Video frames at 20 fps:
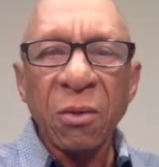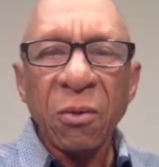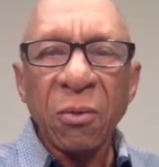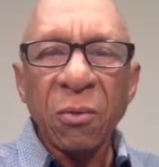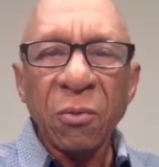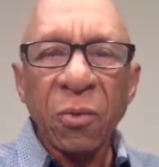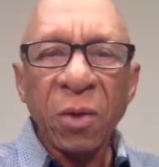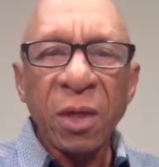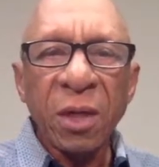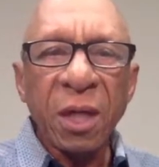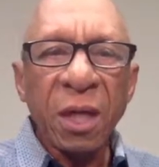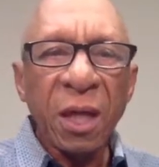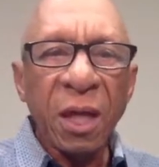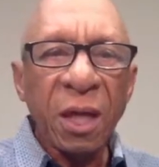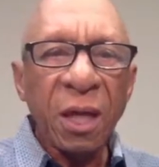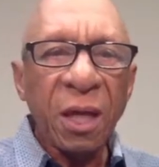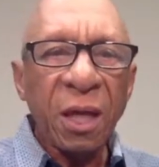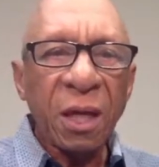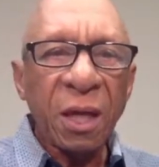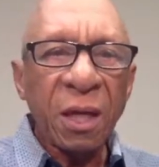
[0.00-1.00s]
went
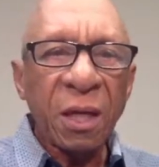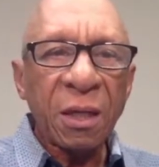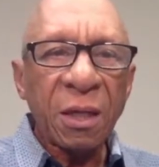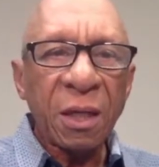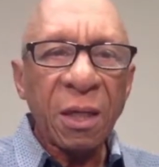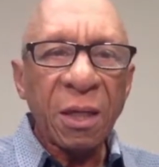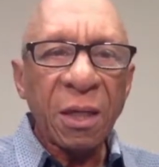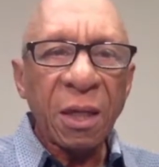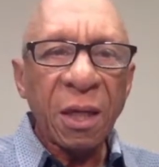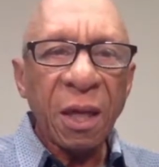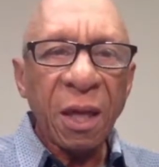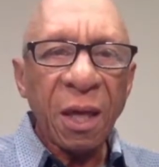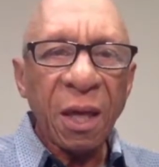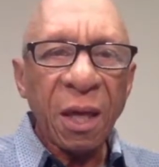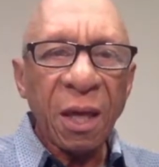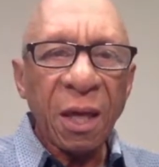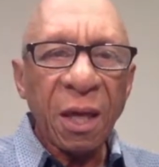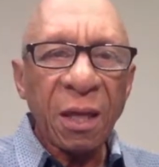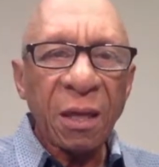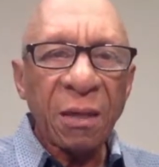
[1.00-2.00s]
ahead
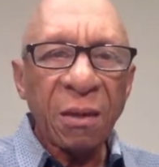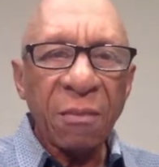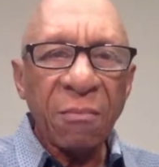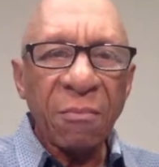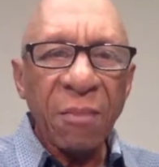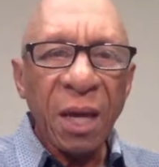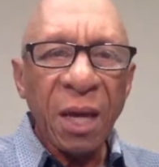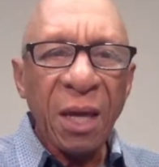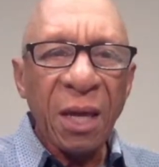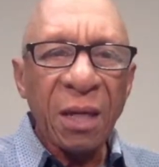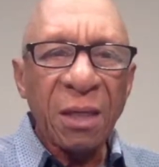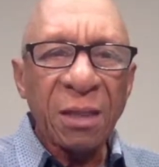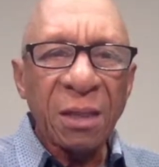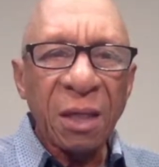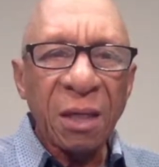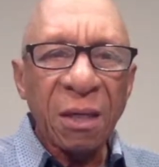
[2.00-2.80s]
and made,